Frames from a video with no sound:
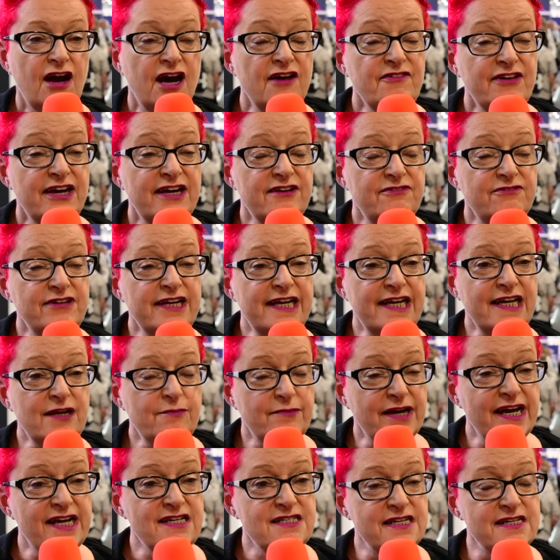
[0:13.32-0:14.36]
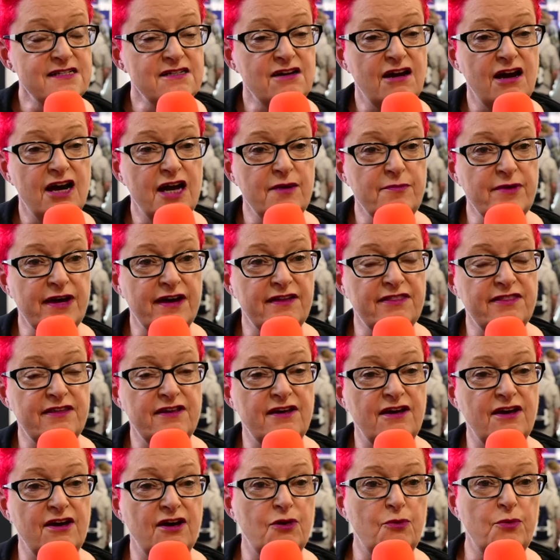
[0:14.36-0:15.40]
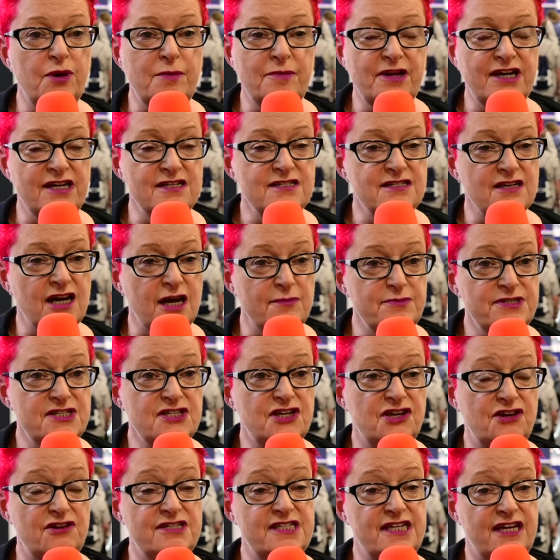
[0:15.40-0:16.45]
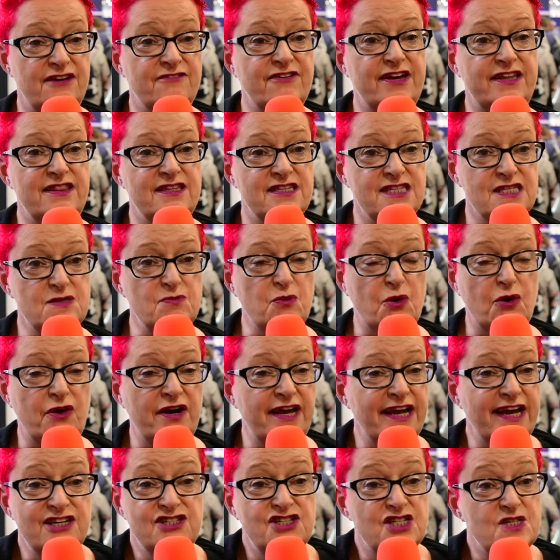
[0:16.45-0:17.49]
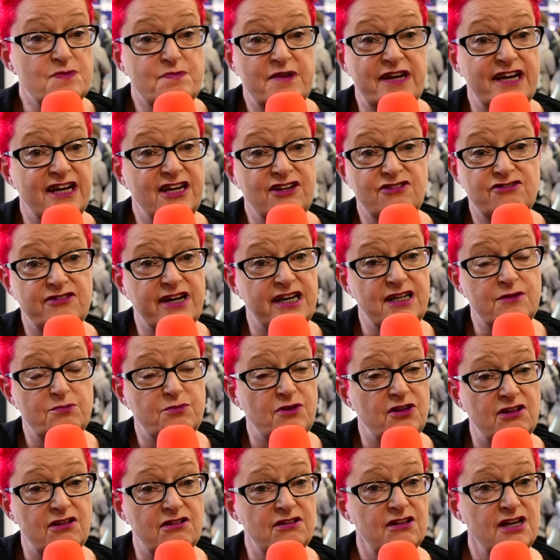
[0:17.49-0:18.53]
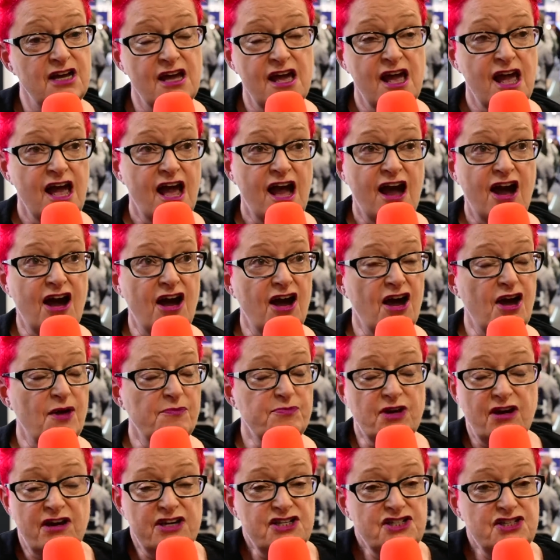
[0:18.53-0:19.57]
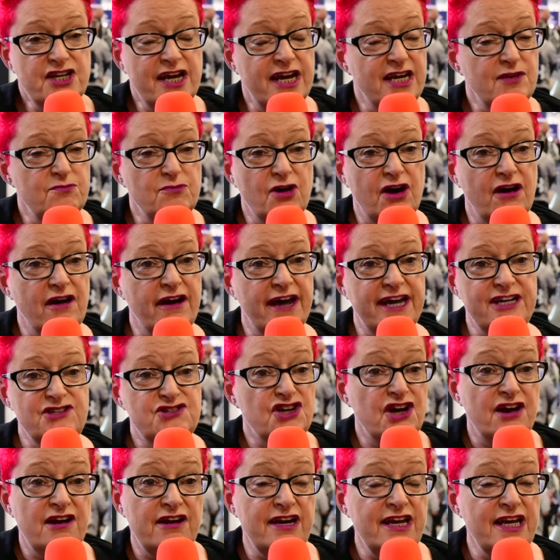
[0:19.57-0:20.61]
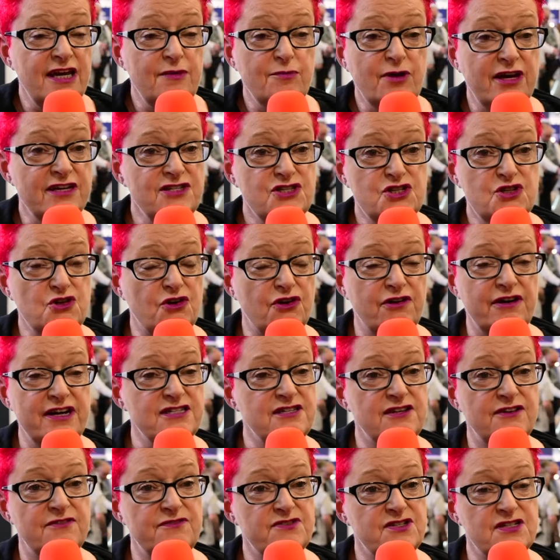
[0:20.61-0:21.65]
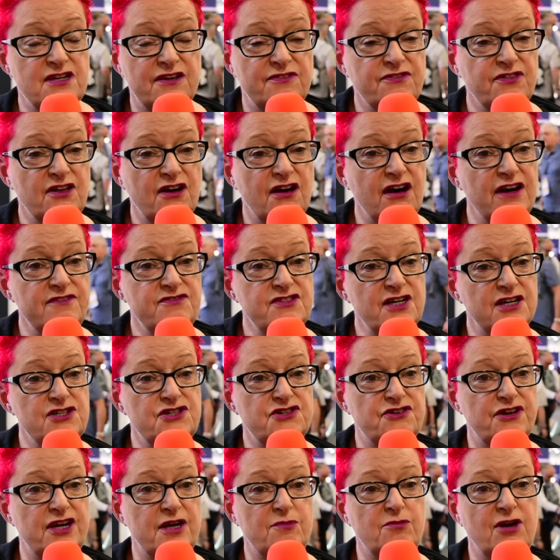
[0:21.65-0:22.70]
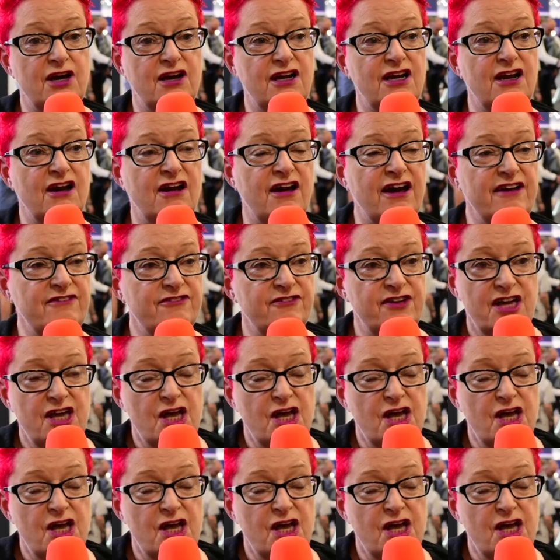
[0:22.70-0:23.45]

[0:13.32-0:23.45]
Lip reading: I've had a really amazing time at the Women in Cybersecurity event this morning. It's just been incredible. I shared my journey, my stories of stuff that I've done during my life.